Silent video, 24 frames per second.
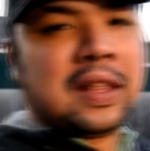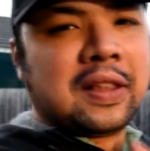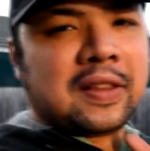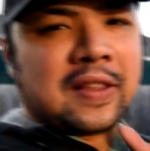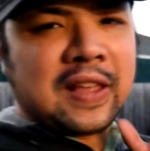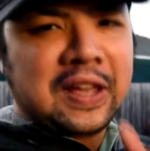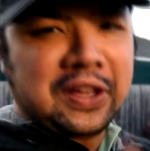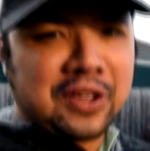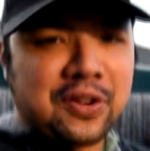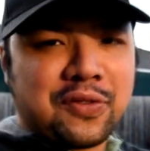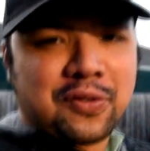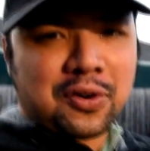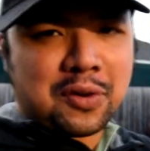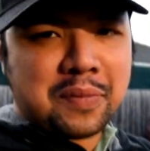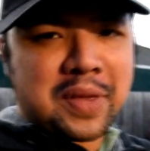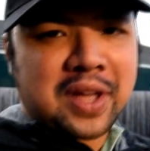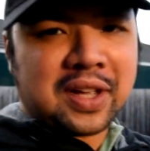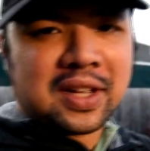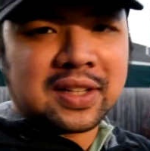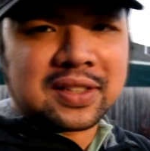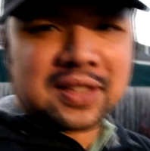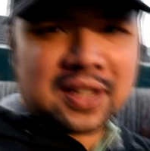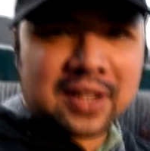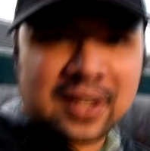Thank you for
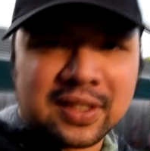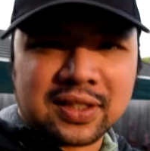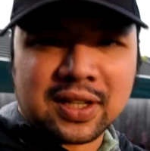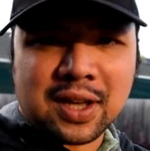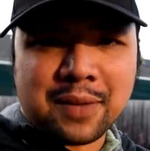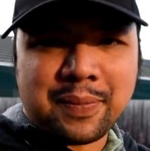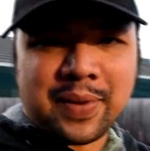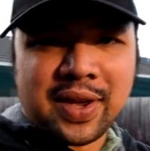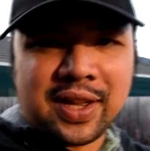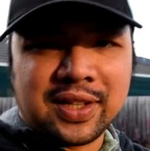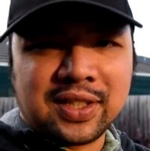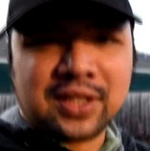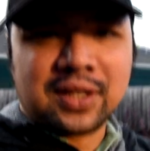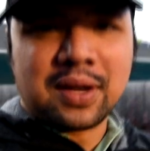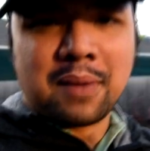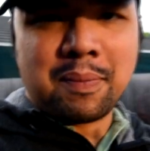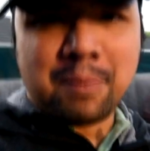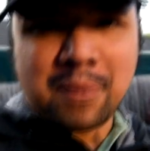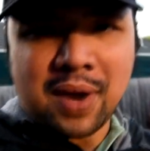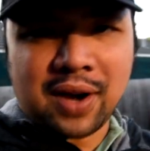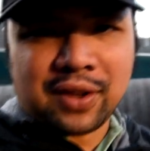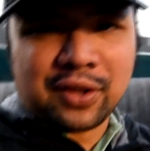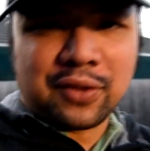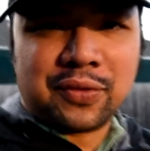making Cerriscapades
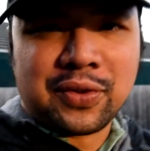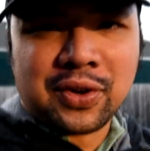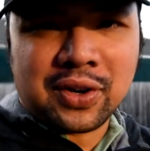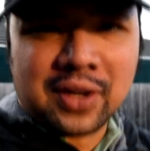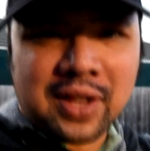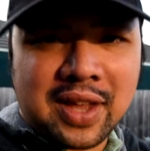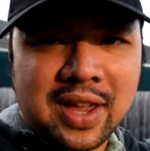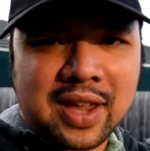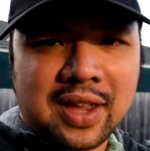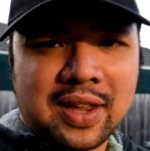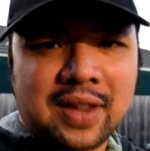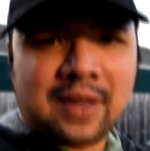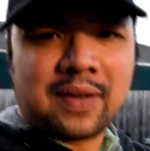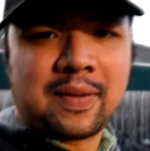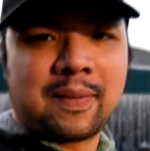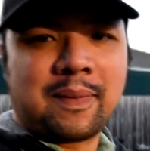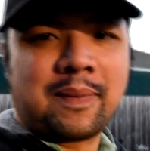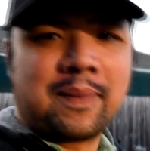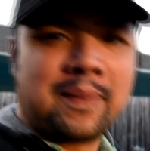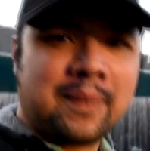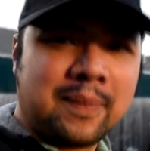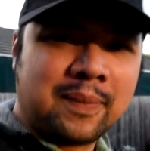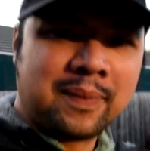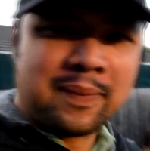part of your day.
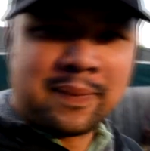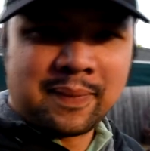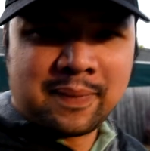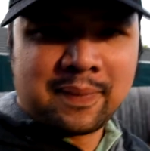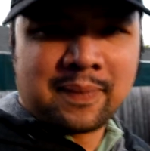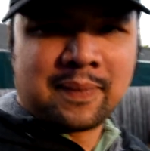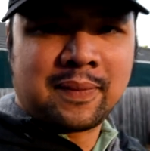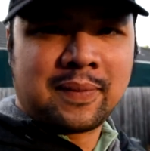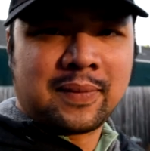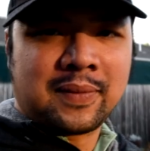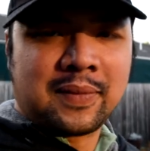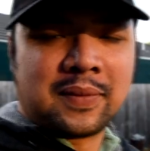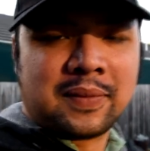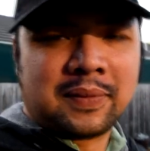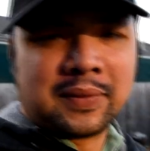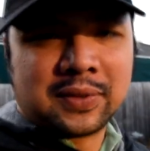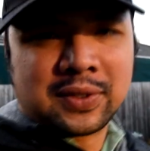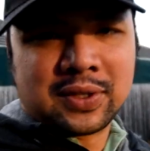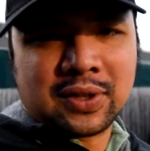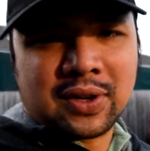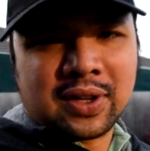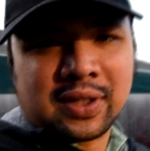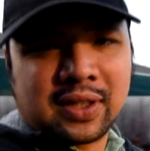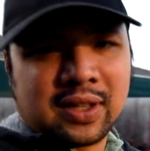
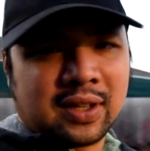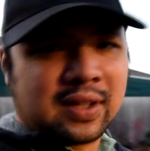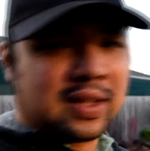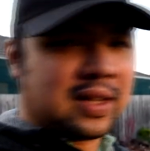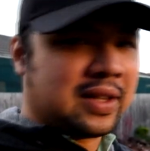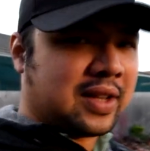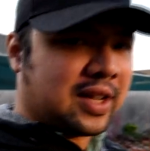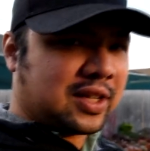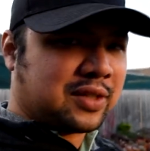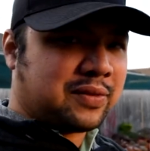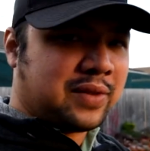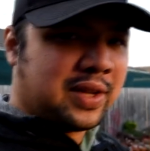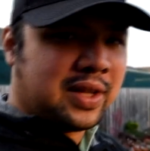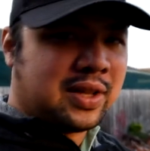So until the next